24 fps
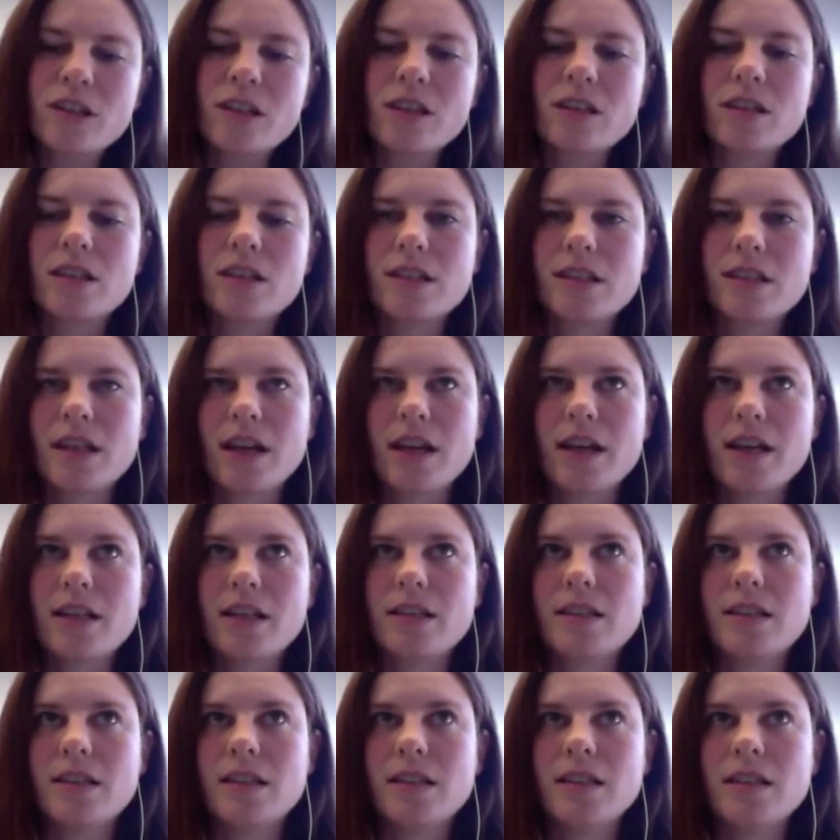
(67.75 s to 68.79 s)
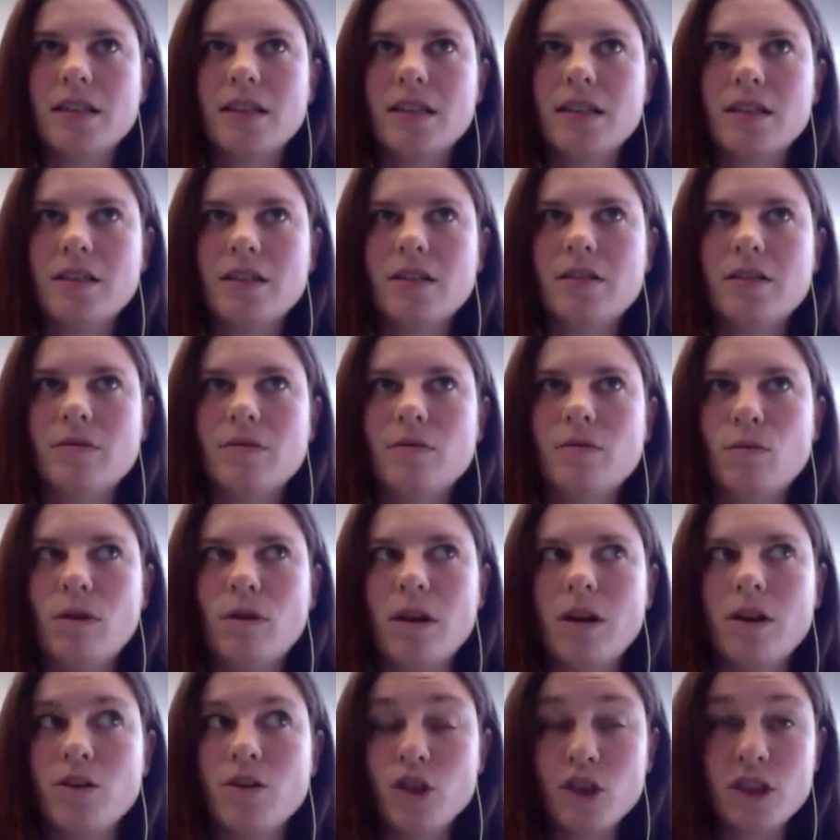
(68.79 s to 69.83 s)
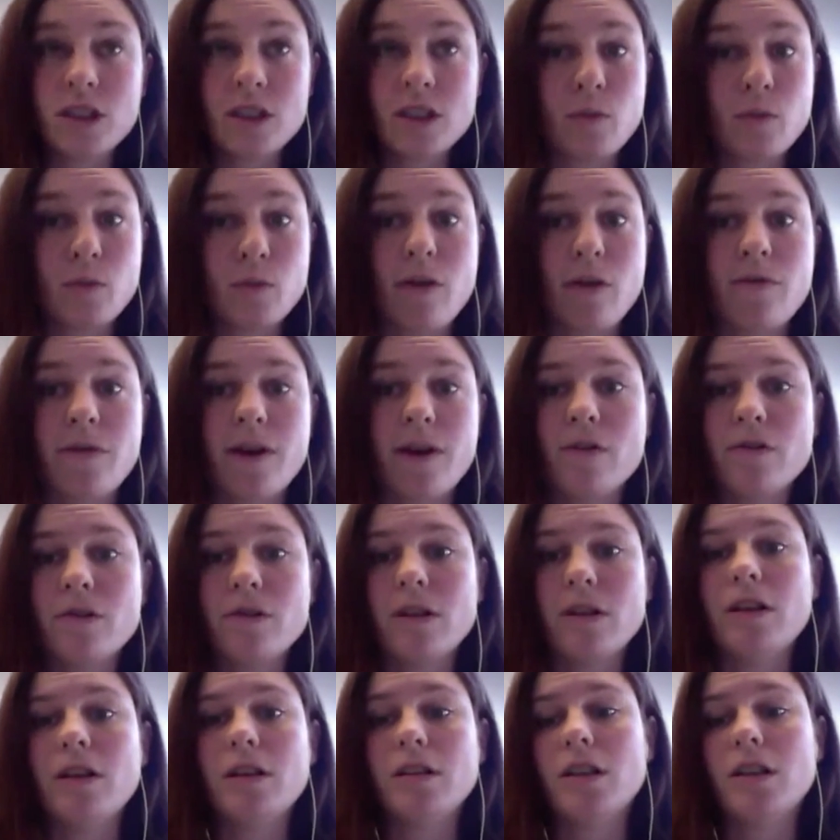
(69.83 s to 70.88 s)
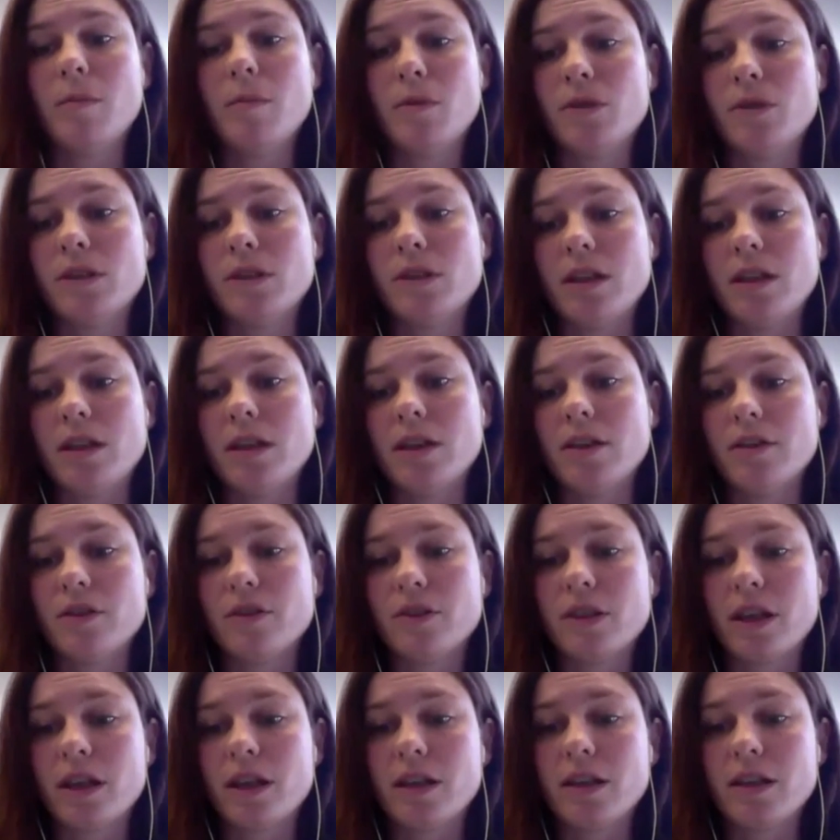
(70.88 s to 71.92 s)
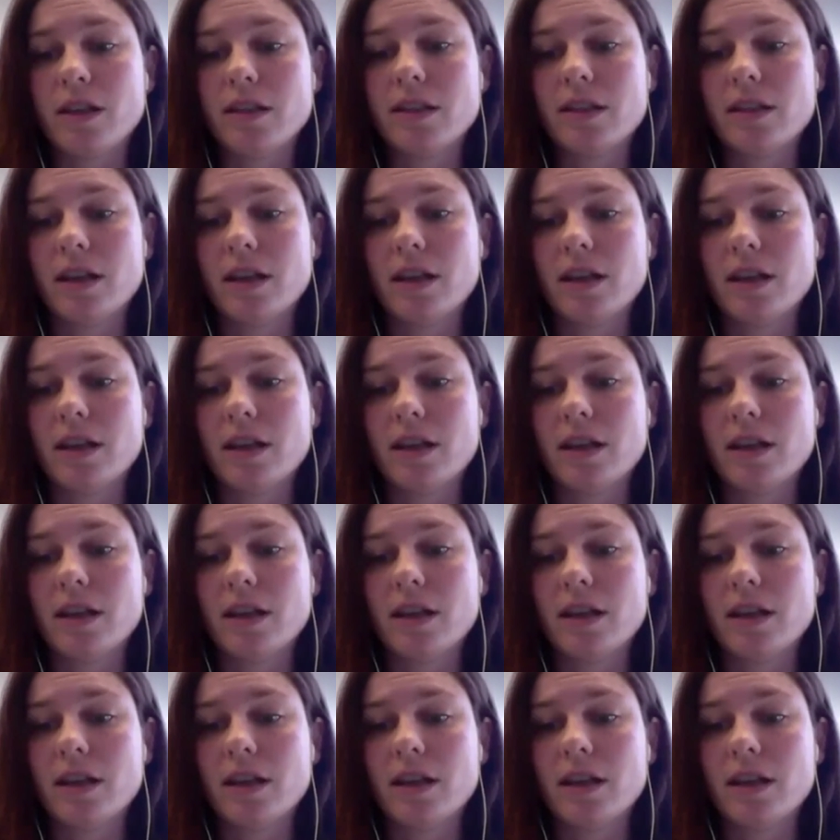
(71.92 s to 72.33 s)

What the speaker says: think the science is just as well founded as almost any other science